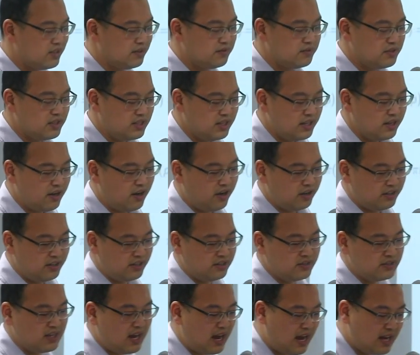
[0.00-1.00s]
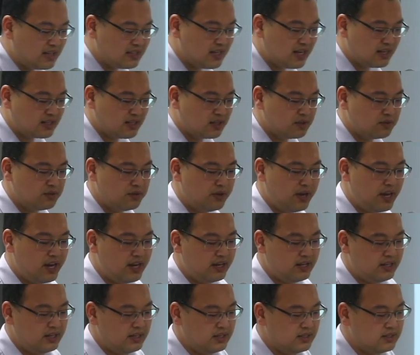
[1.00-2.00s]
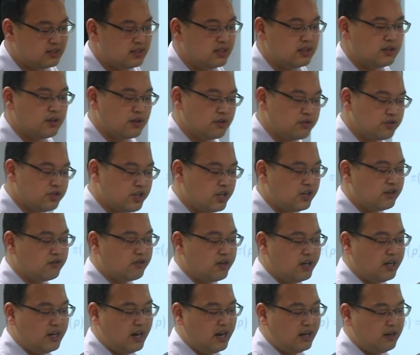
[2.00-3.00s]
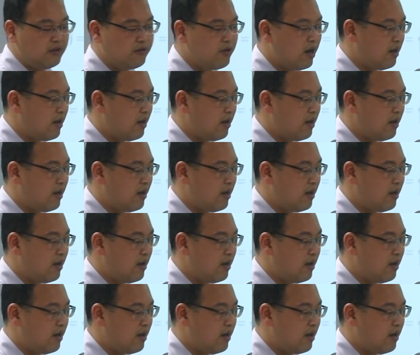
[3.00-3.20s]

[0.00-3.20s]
of the audience has access to AATs, they don't generate any